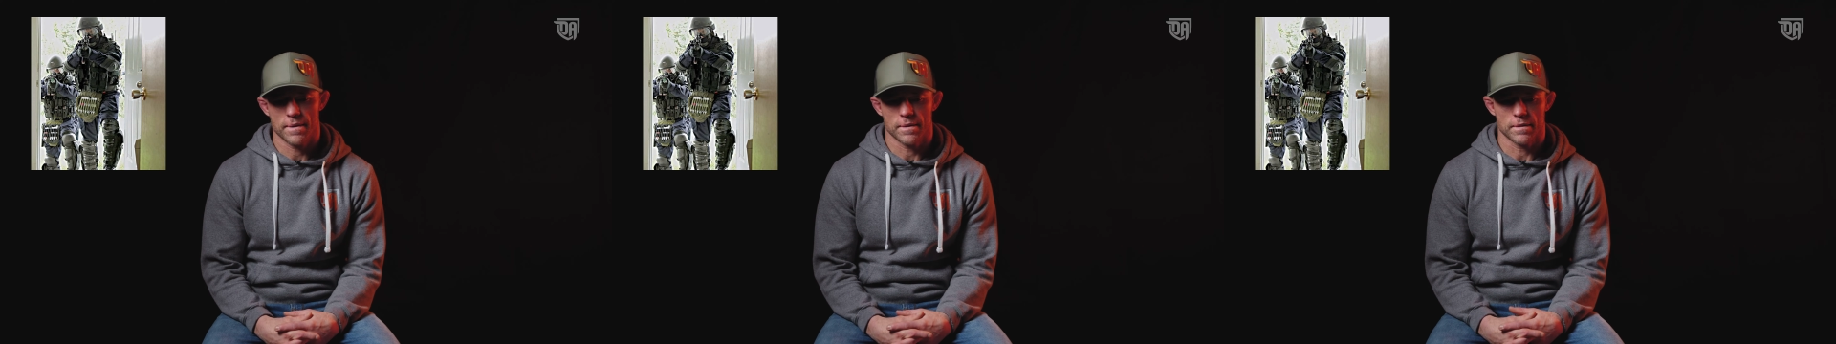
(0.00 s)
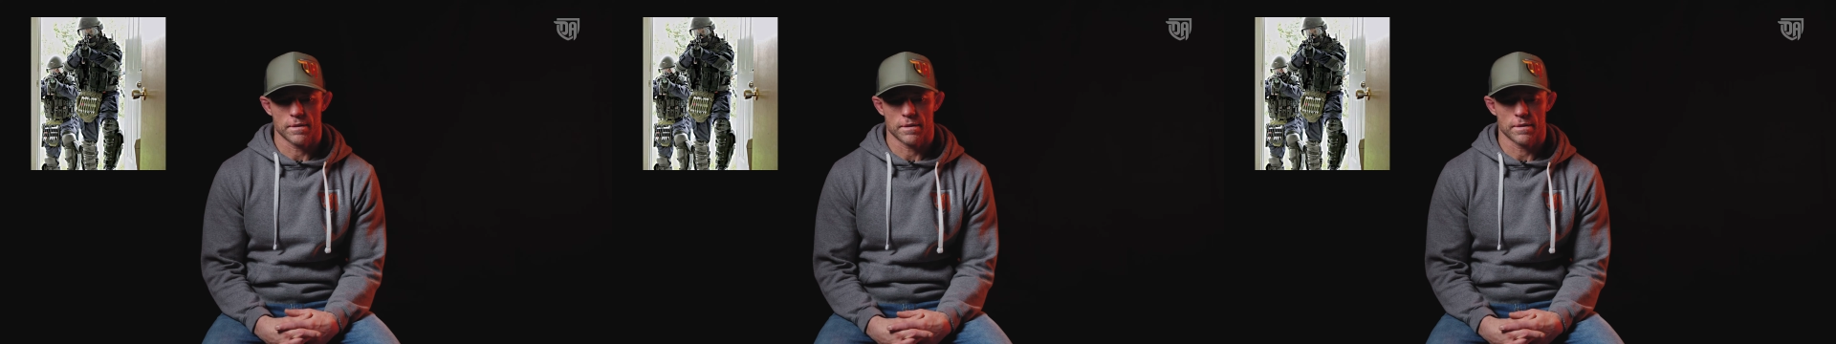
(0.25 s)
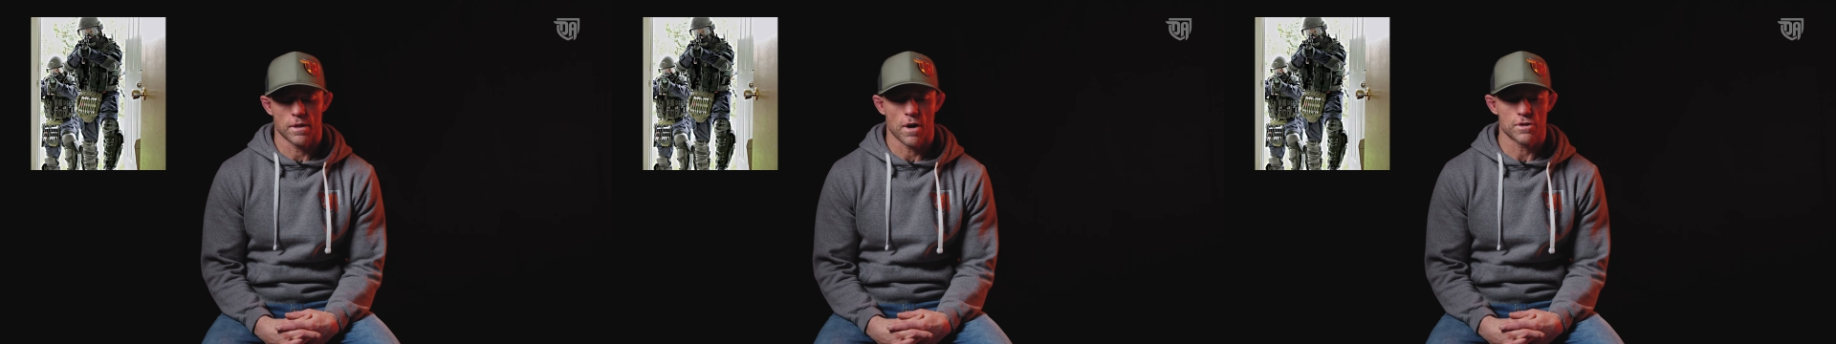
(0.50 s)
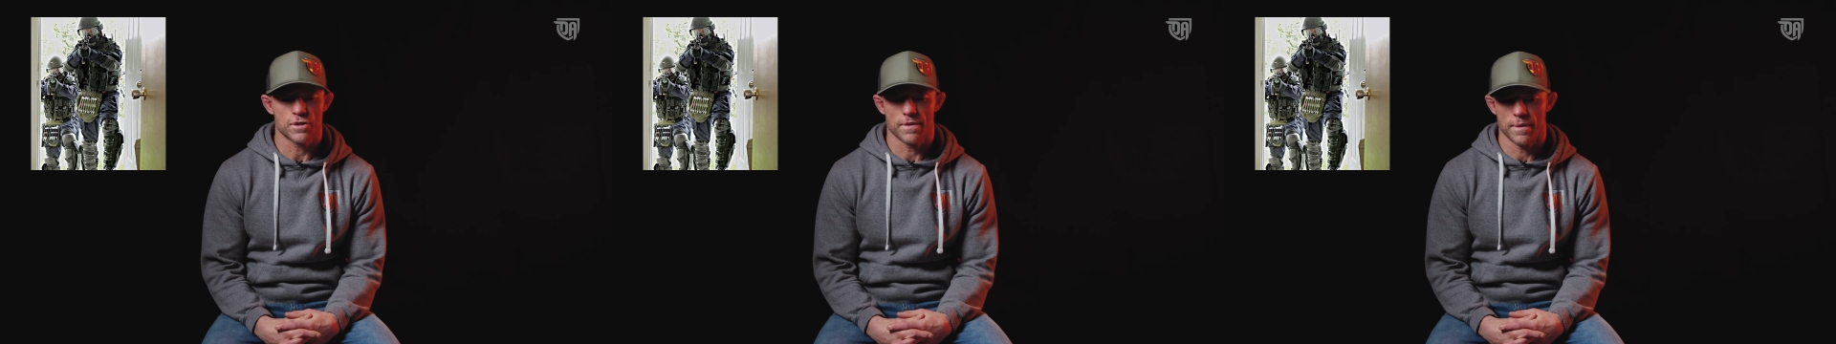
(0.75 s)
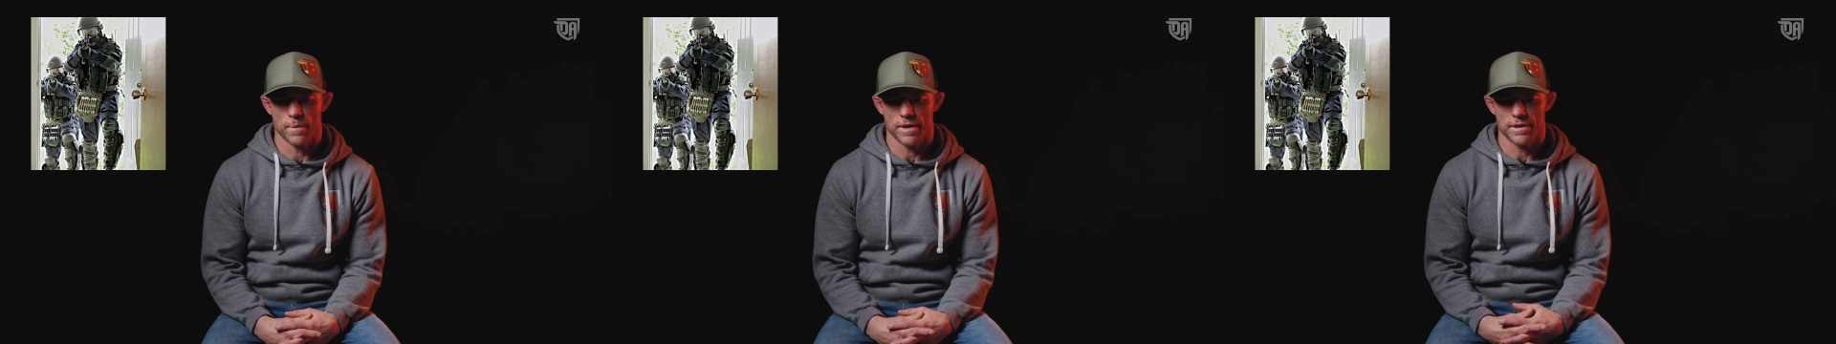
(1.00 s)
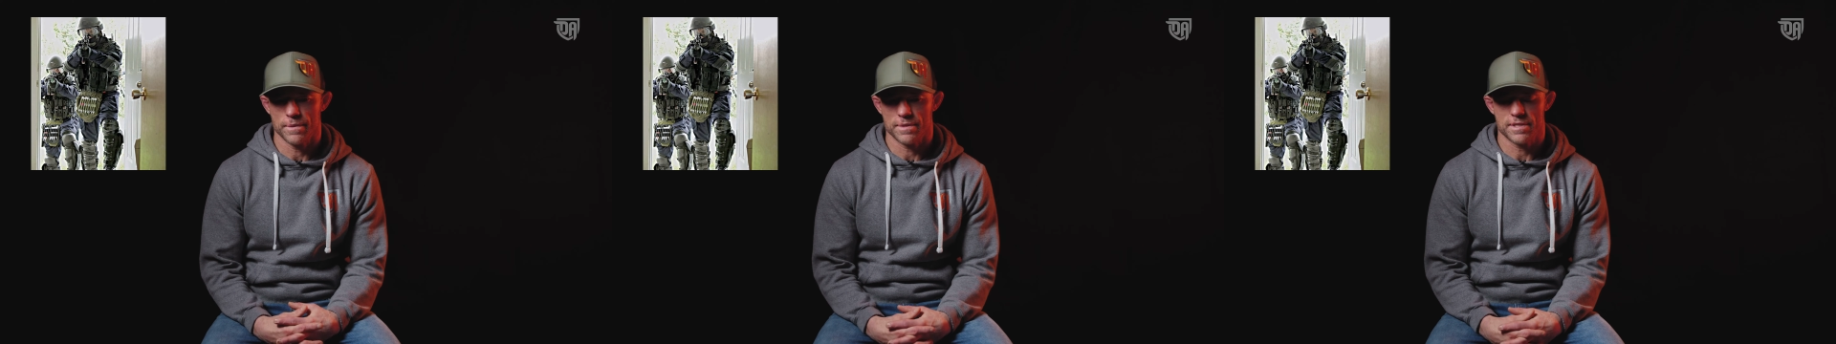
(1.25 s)
larger than
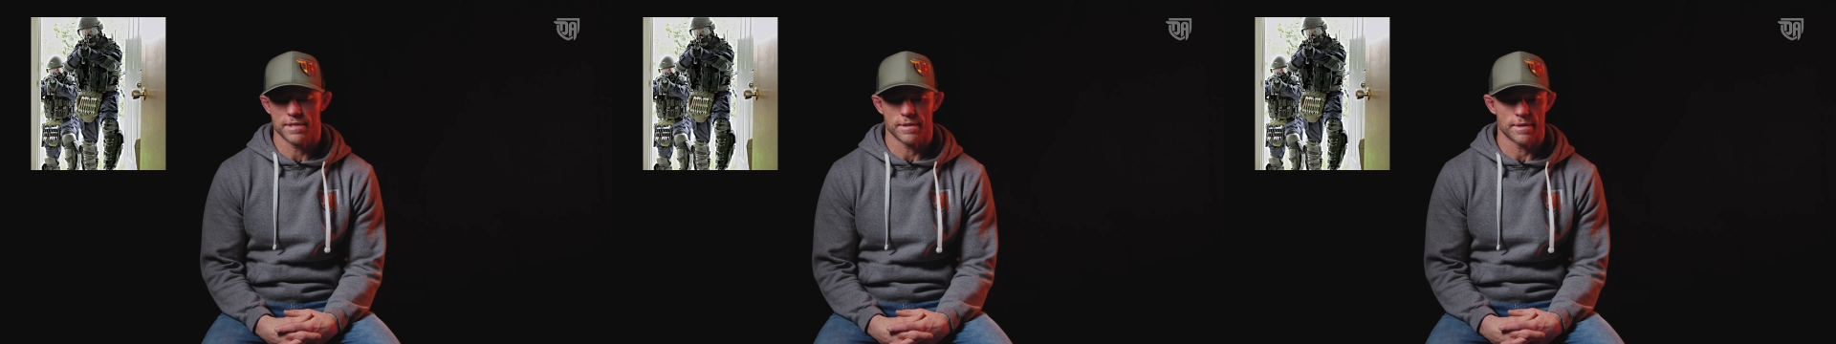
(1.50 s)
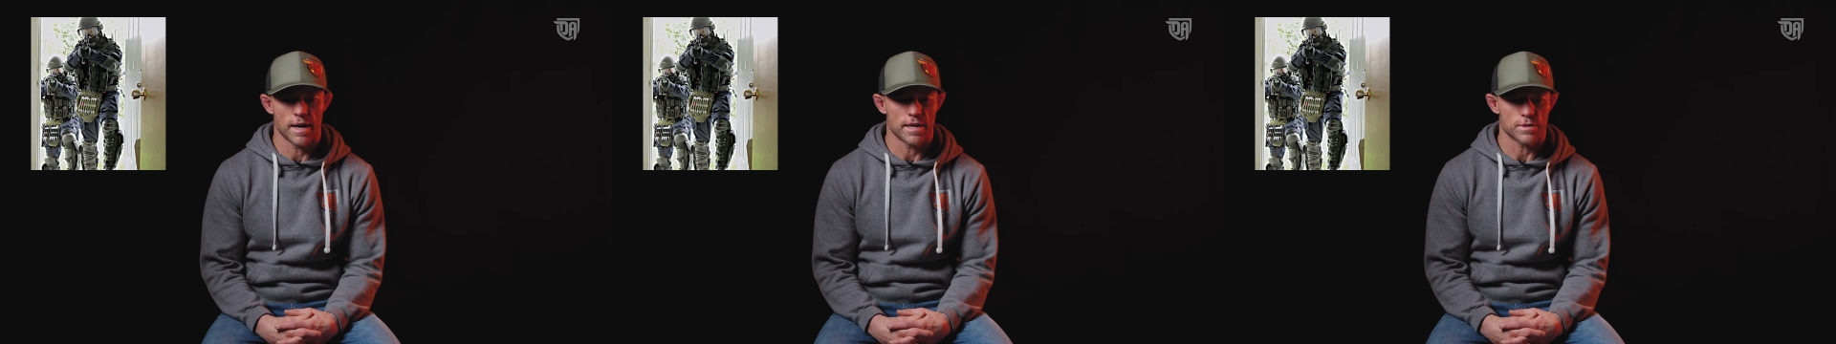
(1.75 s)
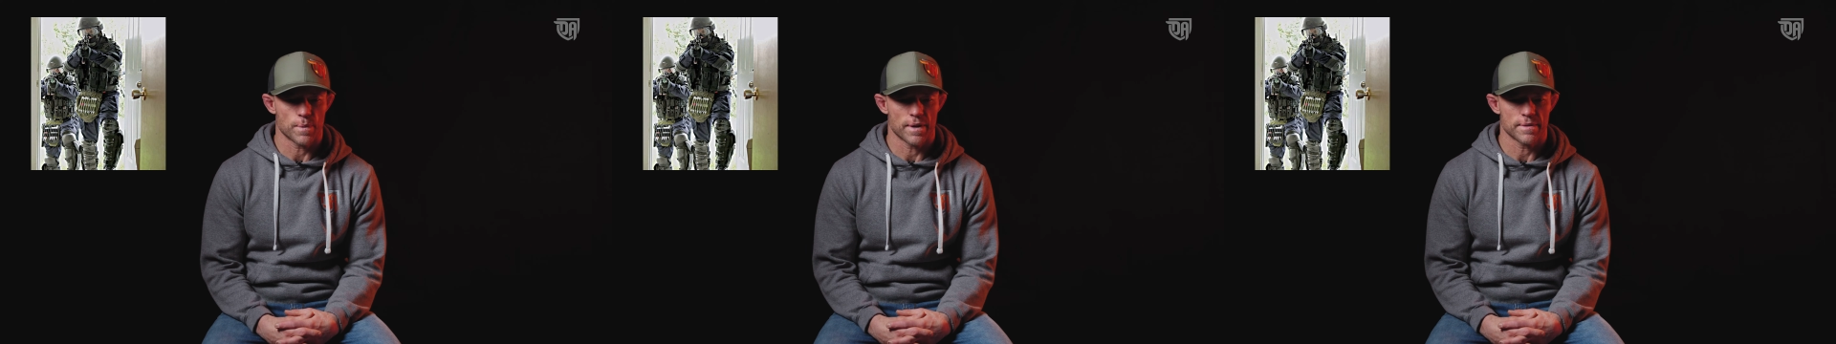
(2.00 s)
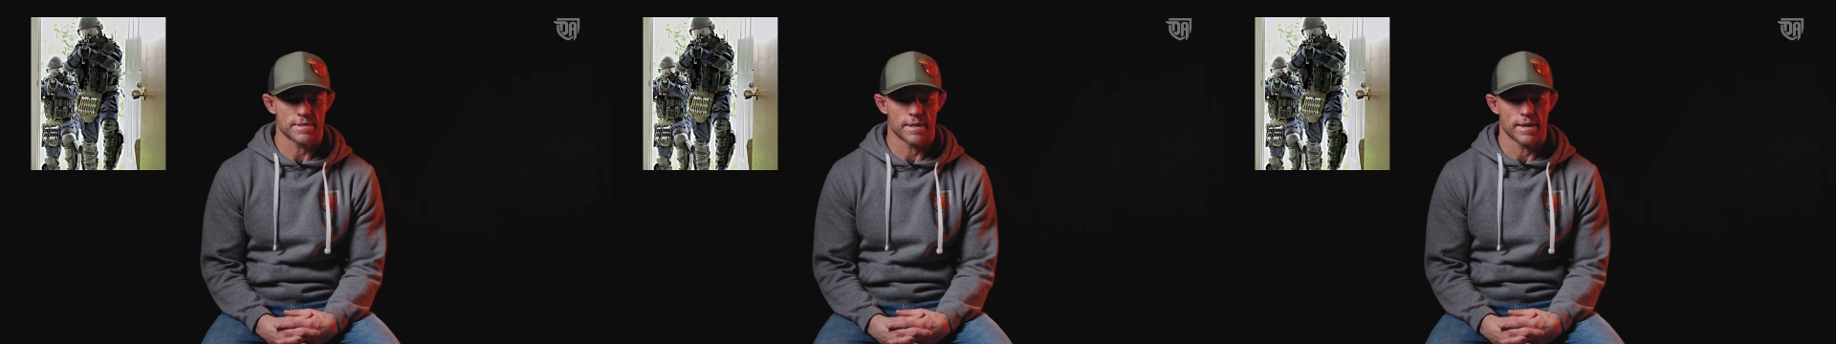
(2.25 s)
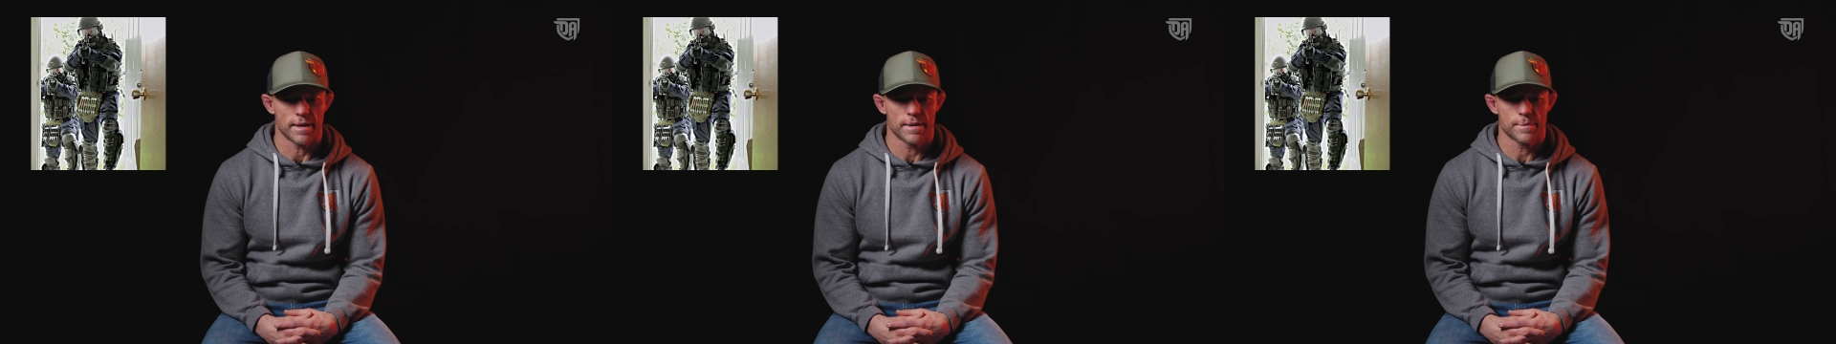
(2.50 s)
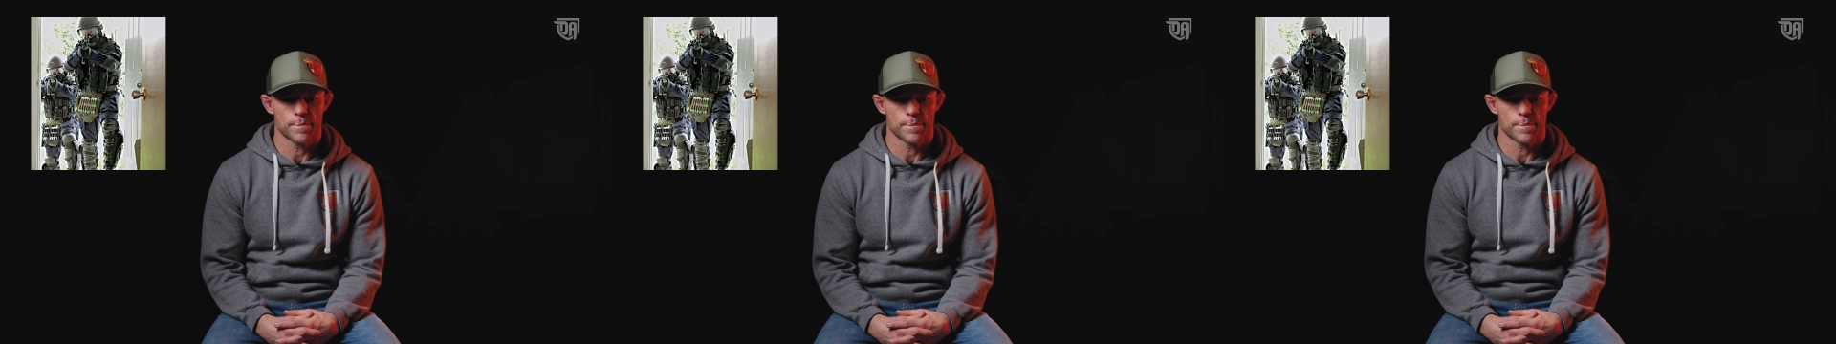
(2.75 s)
what you would see guys wearing today,